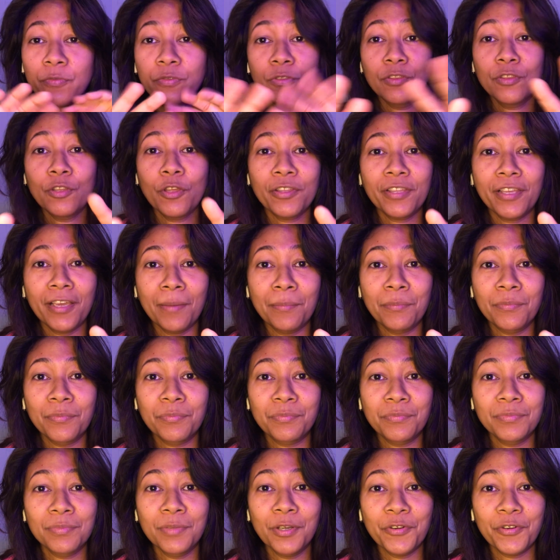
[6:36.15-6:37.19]
Not that
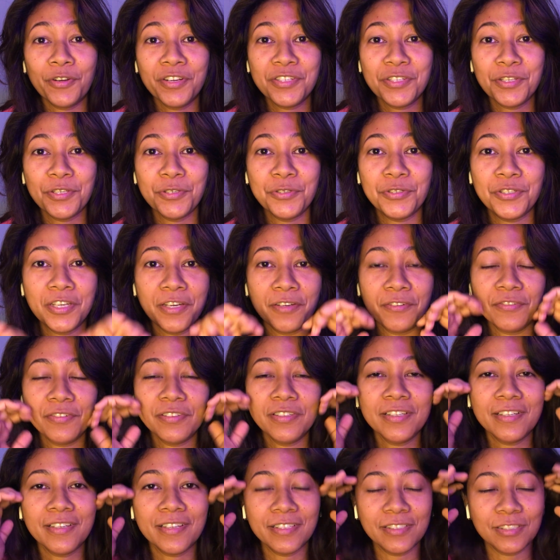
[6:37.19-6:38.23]
I'm not rushing you, Jeff.
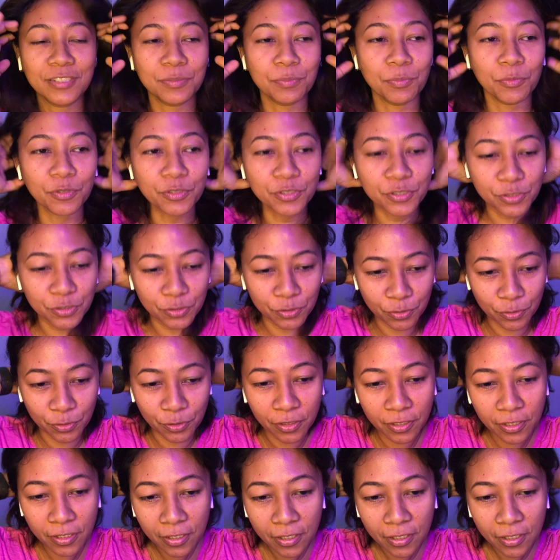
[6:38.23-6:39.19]
It's more so